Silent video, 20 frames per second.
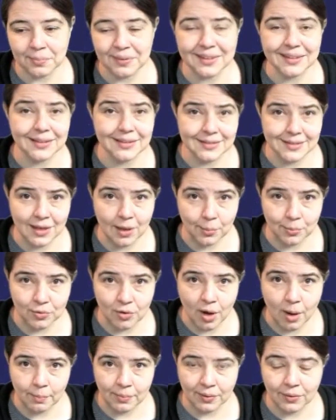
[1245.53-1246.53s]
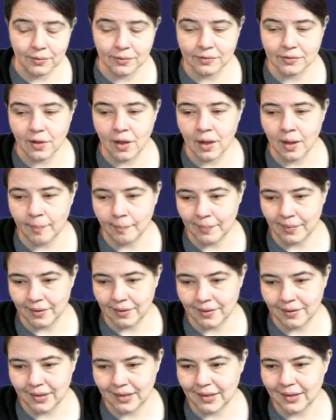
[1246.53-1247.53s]
please help Tropical Tom.
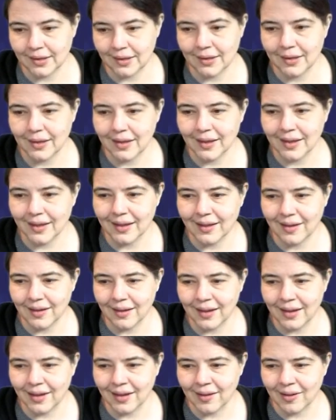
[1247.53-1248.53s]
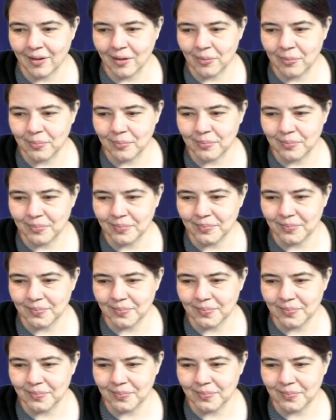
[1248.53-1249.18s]
Um,